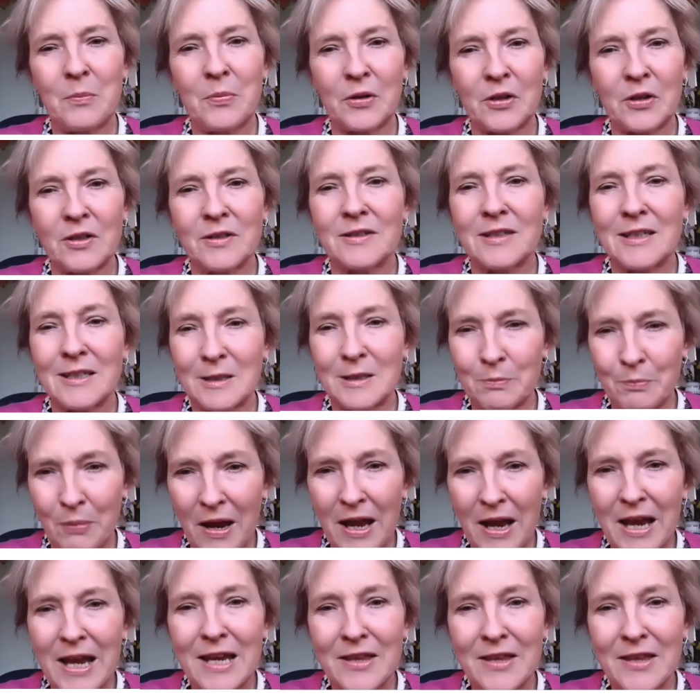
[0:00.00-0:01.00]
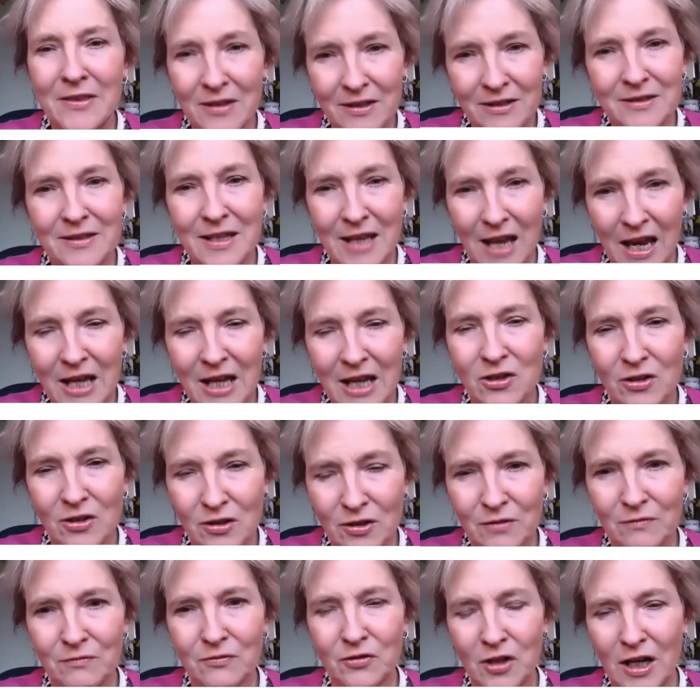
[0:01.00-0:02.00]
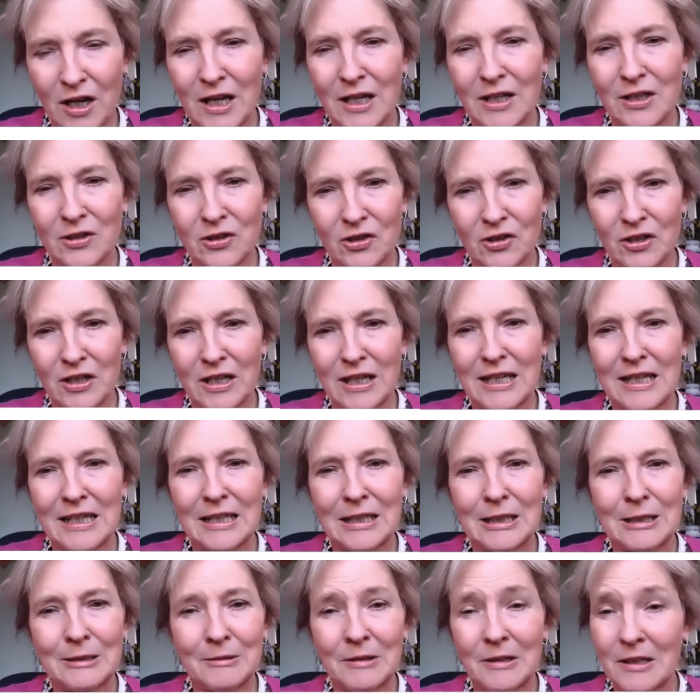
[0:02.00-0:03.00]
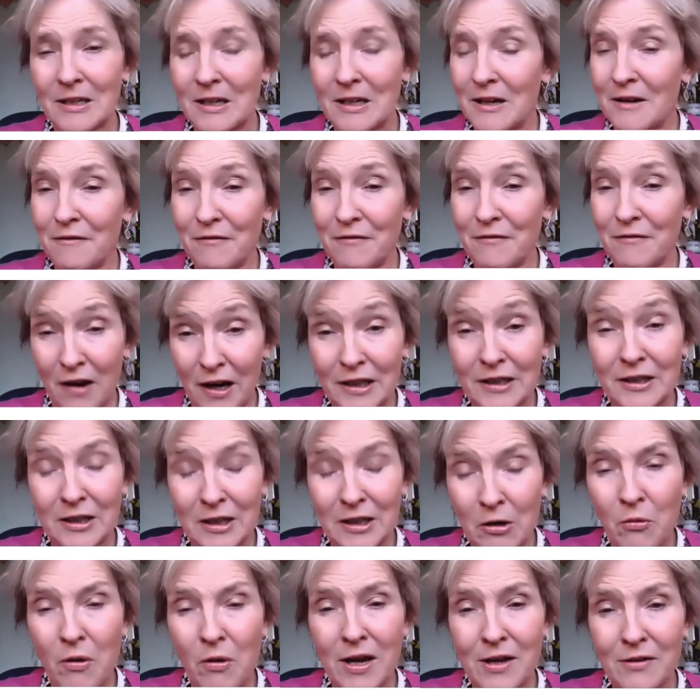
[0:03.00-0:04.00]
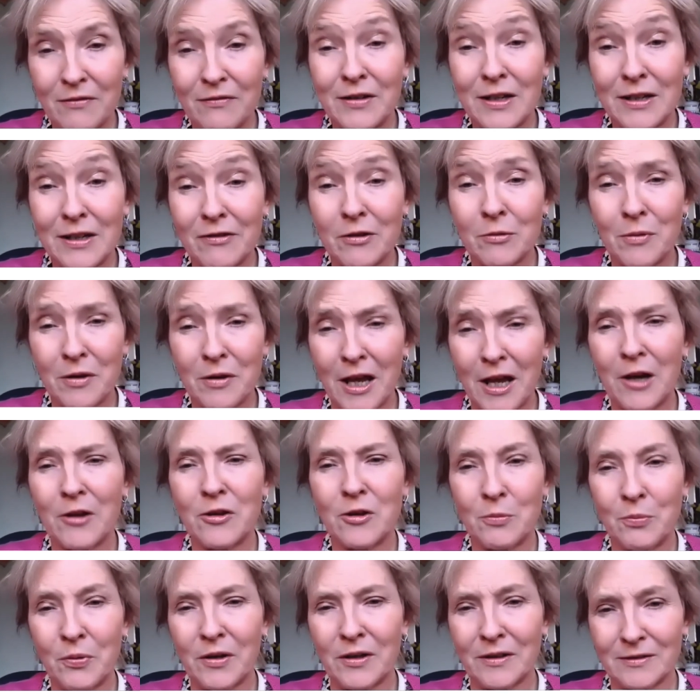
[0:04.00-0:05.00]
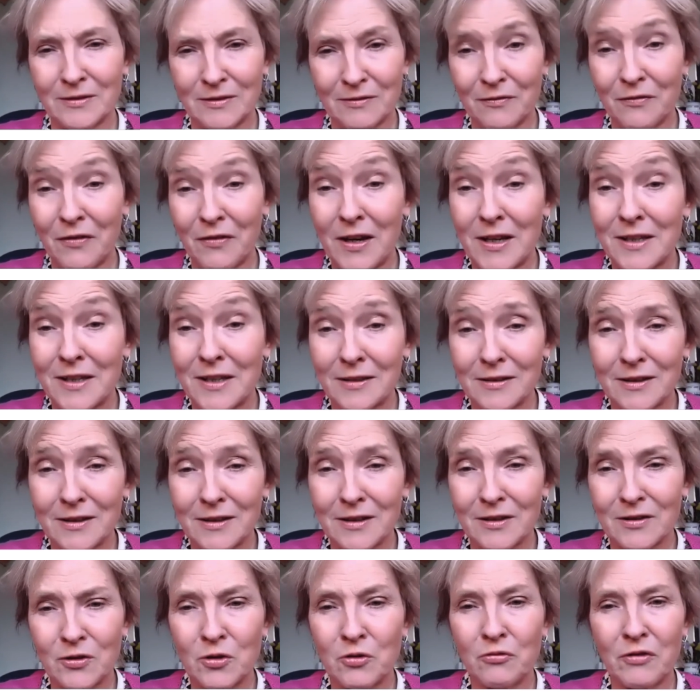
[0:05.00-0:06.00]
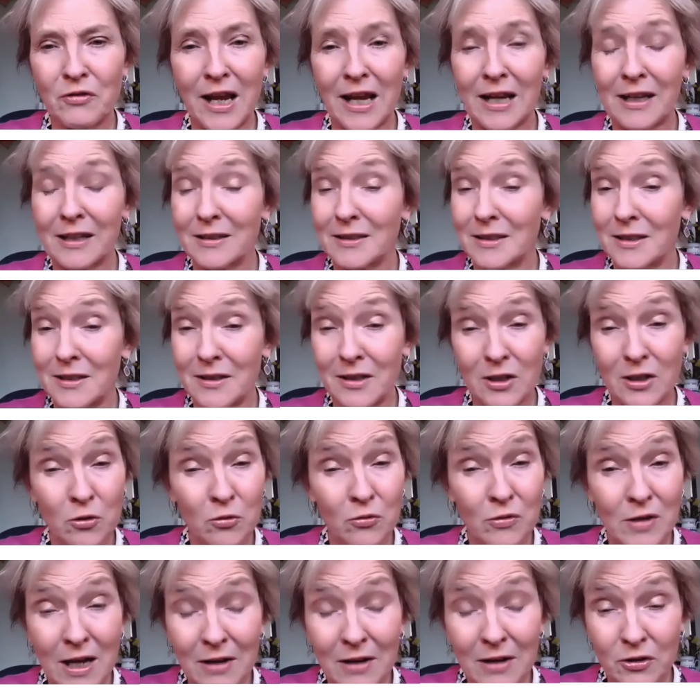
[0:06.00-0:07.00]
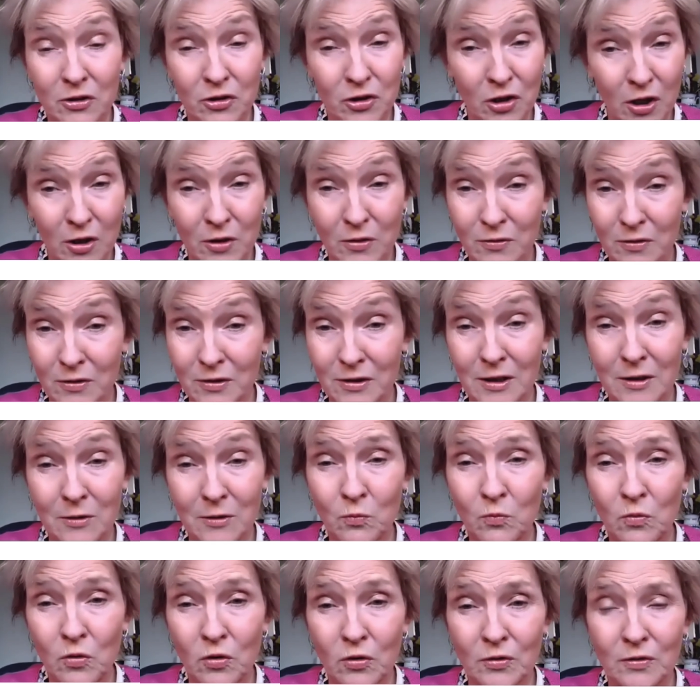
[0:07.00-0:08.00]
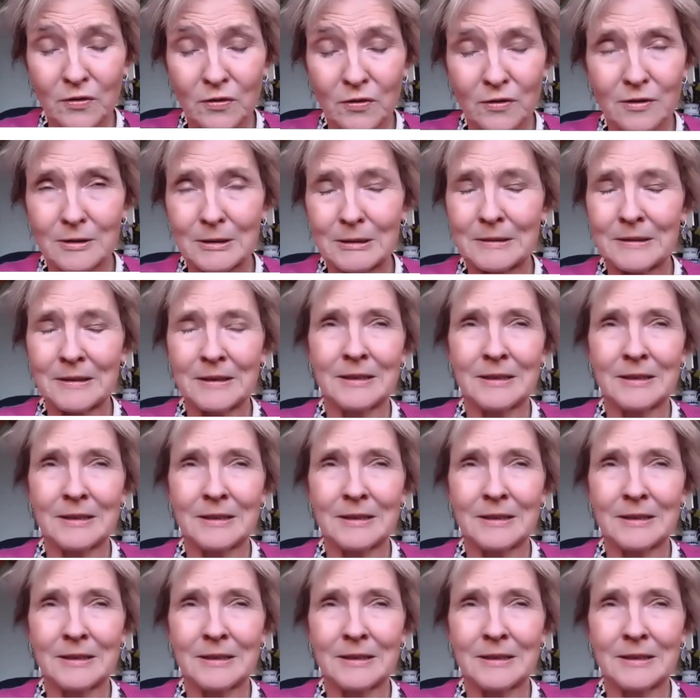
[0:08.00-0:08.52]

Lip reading: because it's pain that's the agent of change in finding a way of living without the person, facing this new reality that you never chose and didn't want.